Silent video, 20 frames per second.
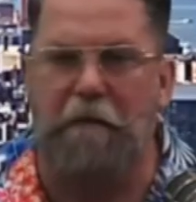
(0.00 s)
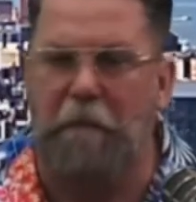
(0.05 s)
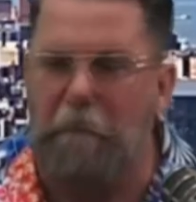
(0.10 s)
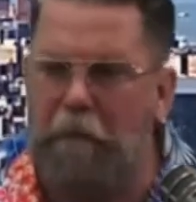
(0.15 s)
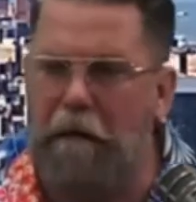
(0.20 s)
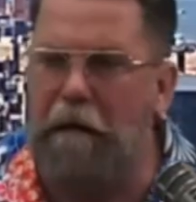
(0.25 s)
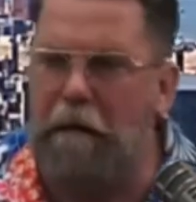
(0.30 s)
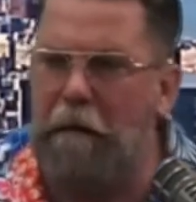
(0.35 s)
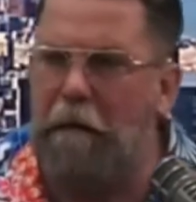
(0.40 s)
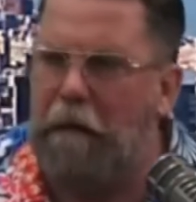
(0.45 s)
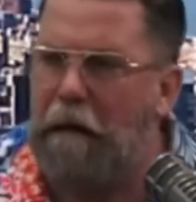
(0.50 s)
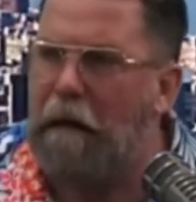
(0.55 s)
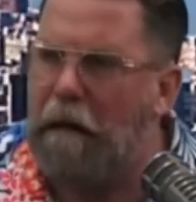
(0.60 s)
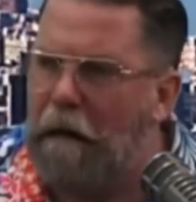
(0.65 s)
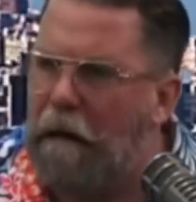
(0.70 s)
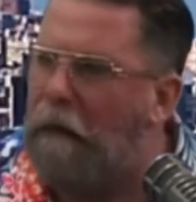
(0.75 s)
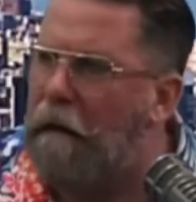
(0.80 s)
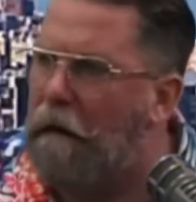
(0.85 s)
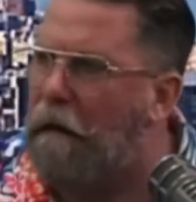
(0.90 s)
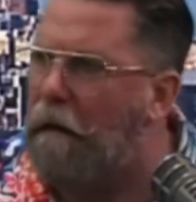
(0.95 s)
well, looky
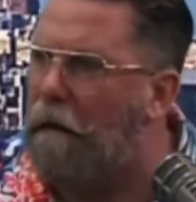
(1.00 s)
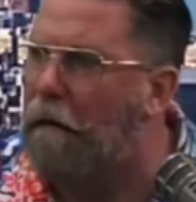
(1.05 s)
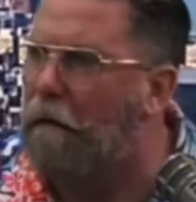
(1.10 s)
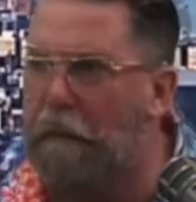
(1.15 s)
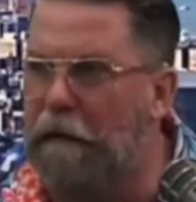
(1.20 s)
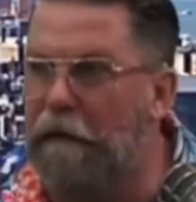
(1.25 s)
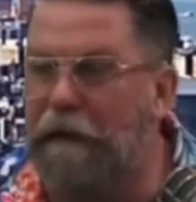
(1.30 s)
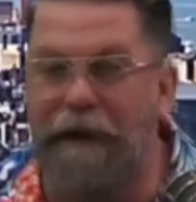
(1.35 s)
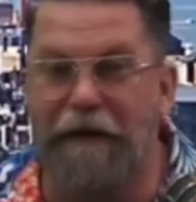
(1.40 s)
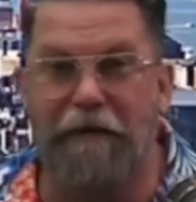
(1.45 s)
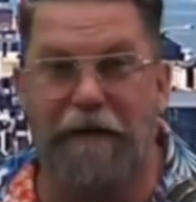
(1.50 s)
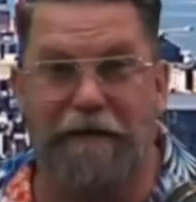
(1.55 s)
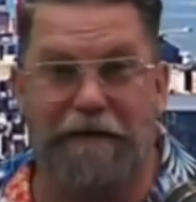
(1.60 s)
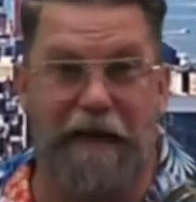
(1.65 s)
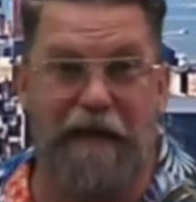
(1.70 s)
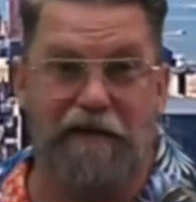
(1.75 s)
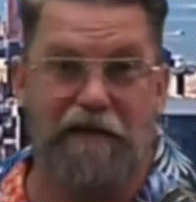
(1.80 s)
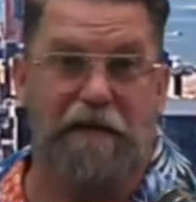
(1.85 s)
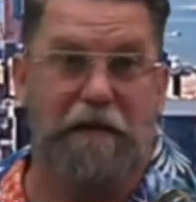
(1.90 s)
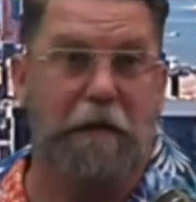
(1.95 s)
here. And you're like,
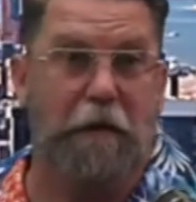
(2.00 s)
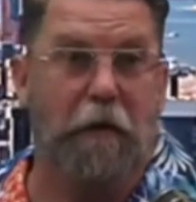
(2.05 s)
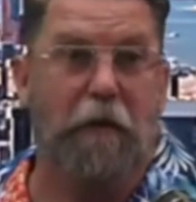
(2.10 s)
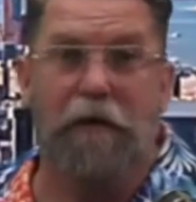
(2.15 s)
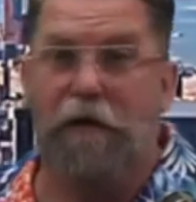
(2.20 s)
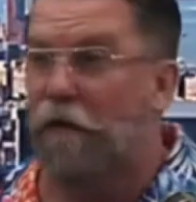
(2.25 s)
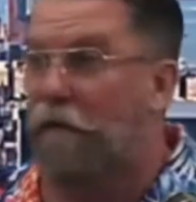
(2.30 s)
Dad, she's a lawyer.